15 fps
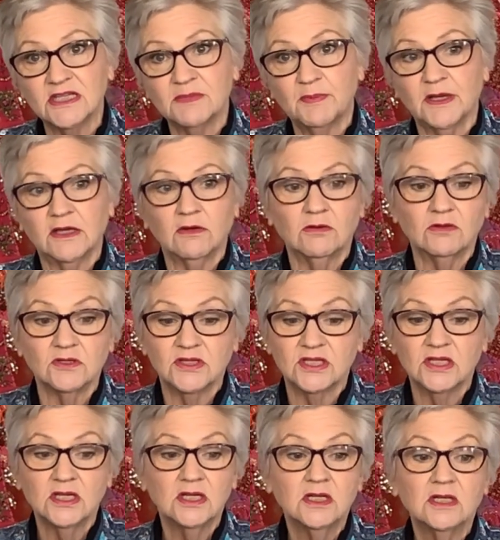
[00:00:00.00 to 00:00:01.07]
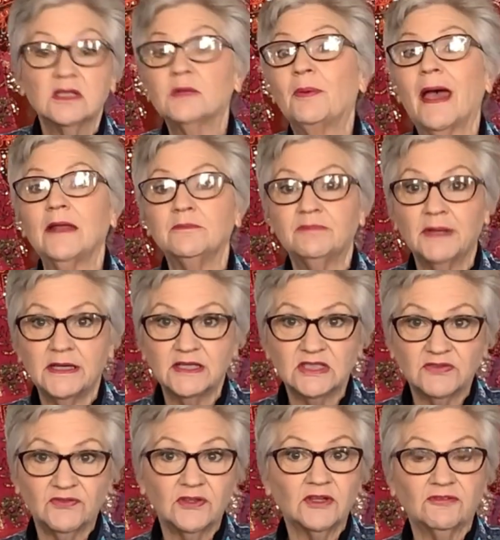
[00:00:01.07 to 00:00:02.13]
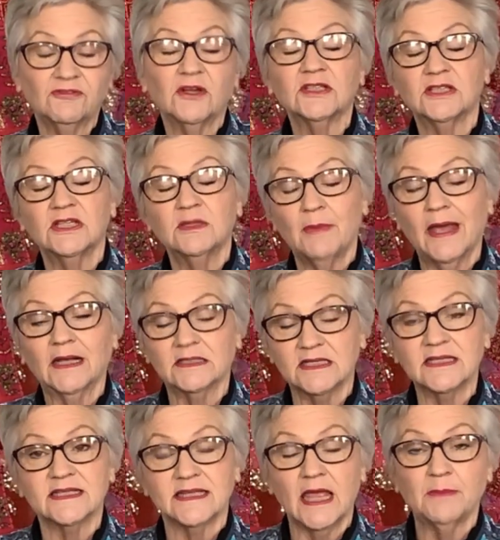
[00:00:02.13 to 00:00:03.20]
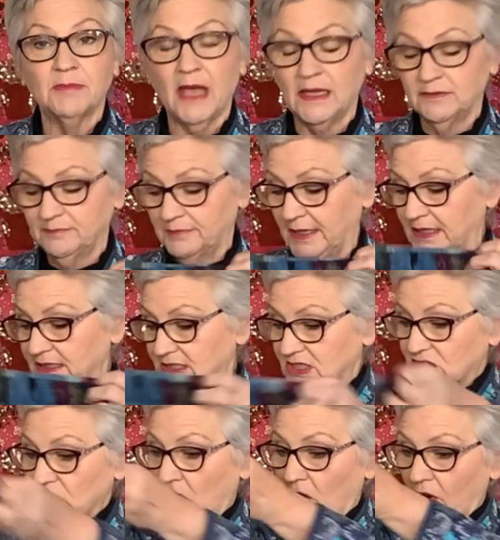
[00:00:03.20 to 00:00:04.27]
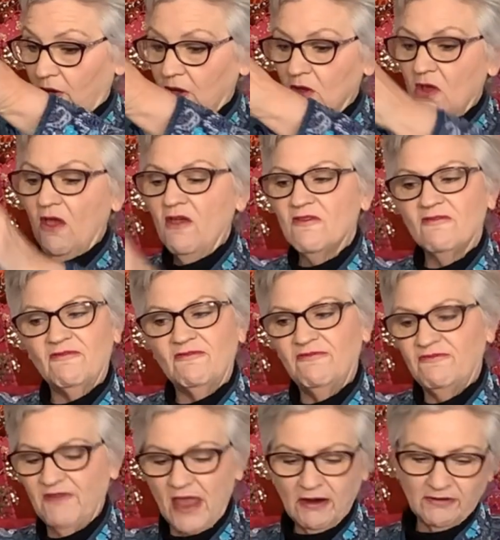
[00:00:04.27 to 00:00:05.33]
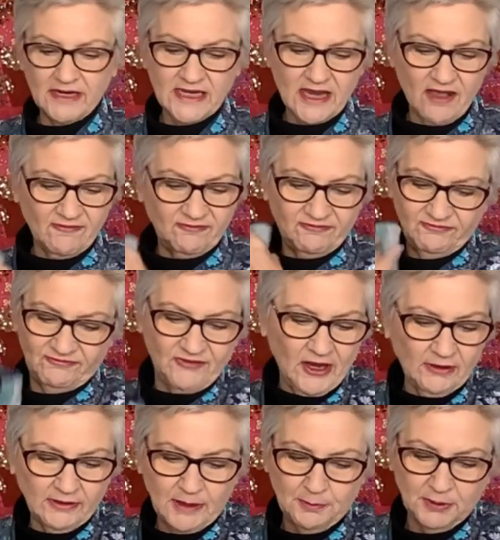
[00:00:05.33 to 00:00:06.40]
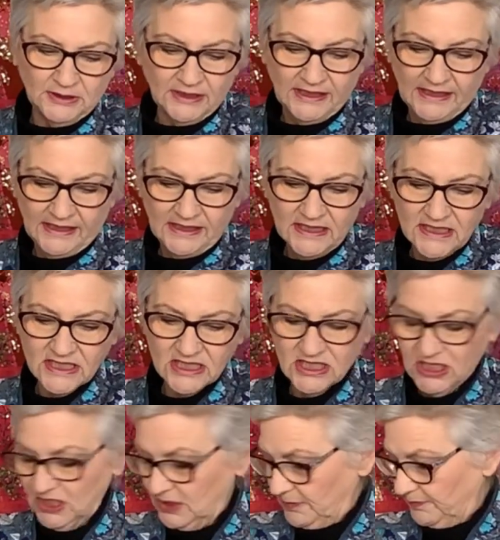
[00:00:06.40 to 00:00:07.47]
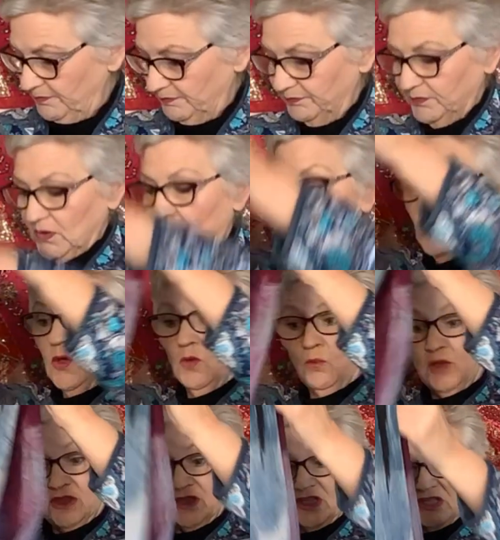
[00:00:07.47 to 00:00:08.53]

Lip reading: because the pattern piece for the front and the back is the same pattern piece. So very, very pleased with the